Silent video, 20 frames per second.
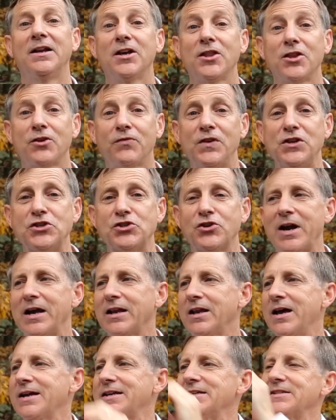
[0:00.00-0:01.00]
Another feature I
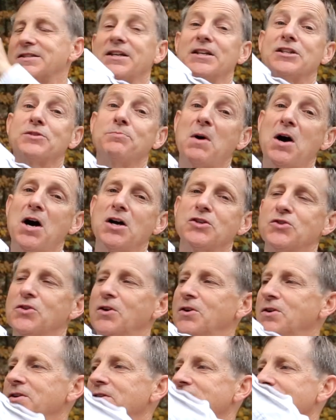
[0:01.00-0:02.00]
like is that it's
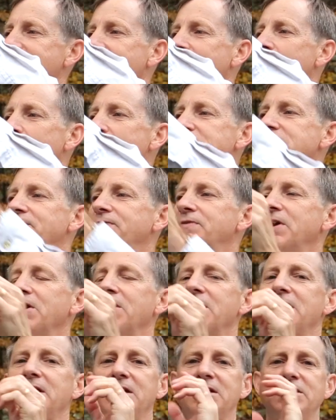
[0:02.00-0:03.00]
modular, so it's
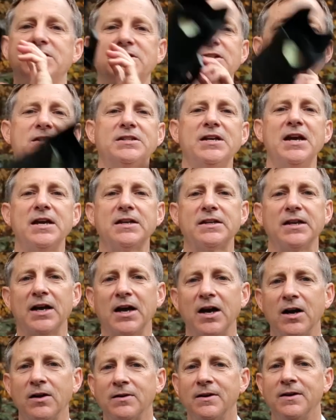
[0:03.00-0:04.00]
very easy to take
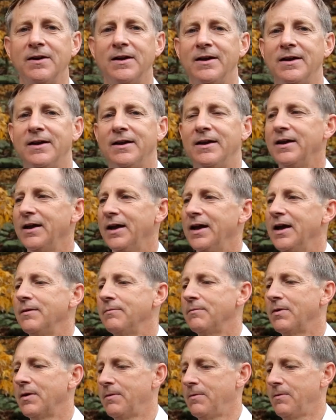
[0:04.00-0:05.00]
down
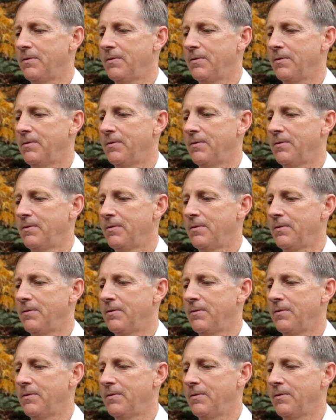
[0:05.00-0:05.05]
and